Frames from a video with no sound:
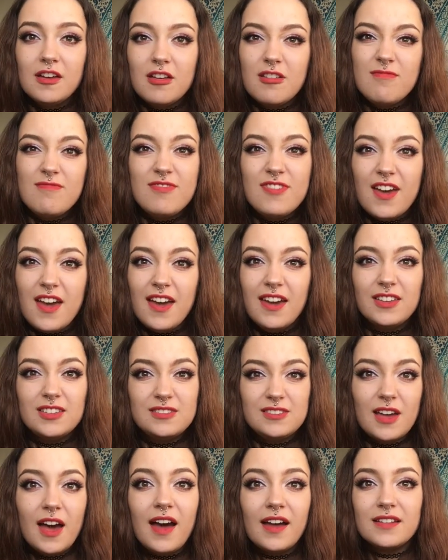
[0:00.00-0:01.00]
there
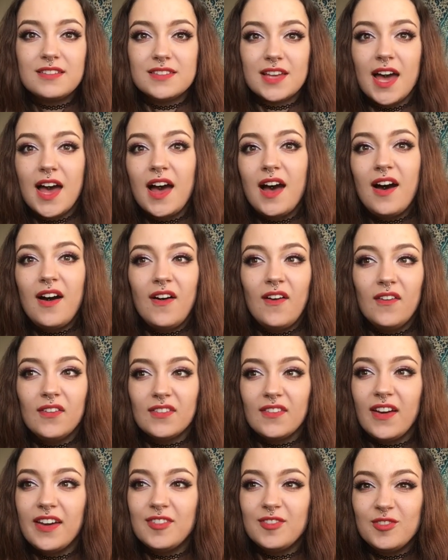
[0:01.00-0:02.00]
sat down,
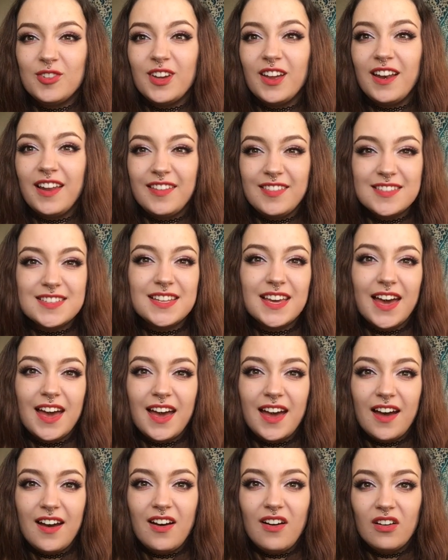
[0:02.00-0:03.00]
like feeling
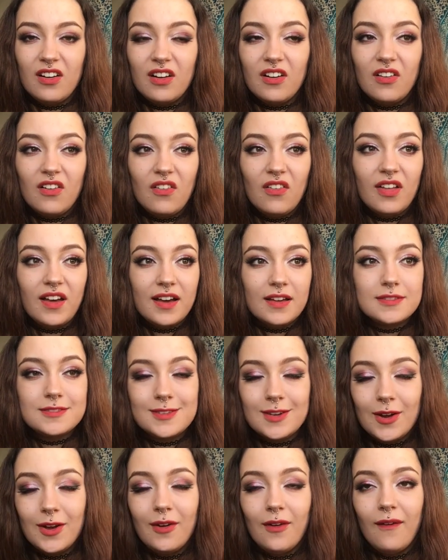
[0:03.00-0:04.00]
down and all that.
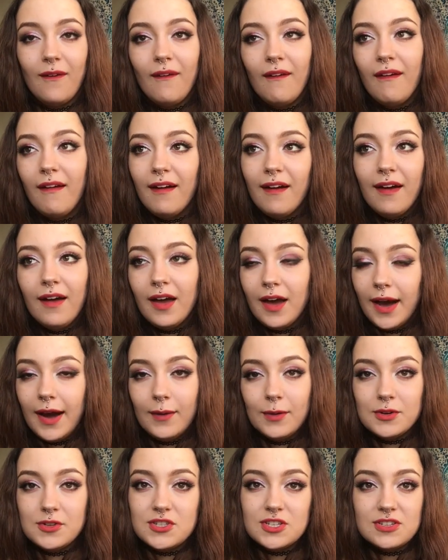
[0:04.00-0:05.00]
So I
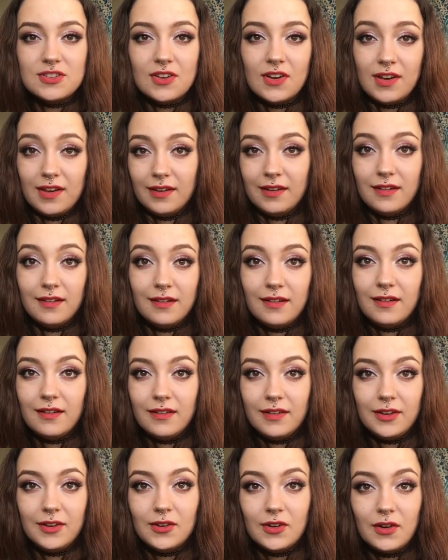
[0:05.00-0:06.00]
was just like, oh,
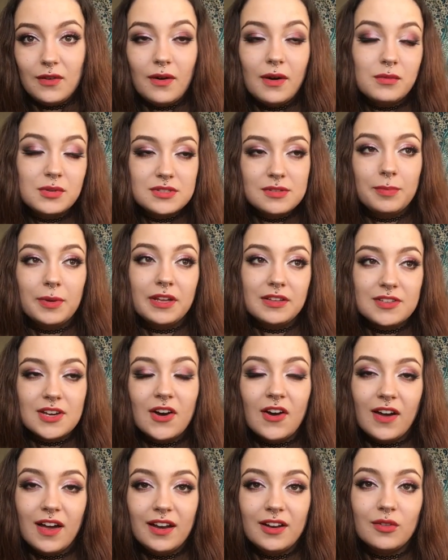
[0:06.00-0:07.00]
you know, I was a bit
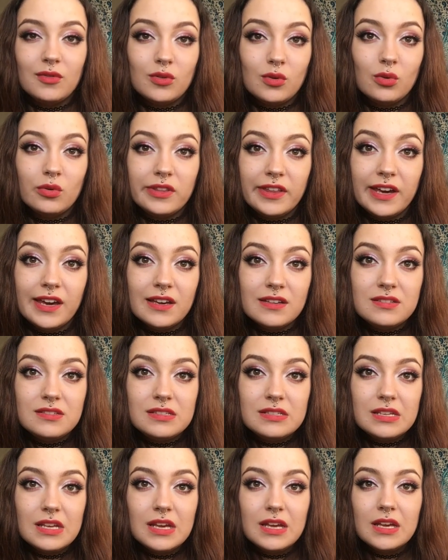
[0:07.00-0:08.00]
tired of all
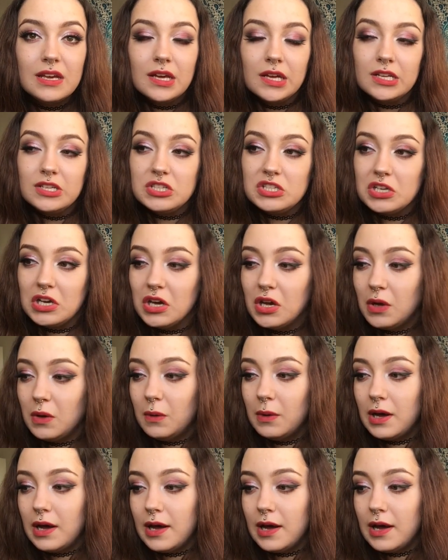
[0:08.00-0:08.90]
this. So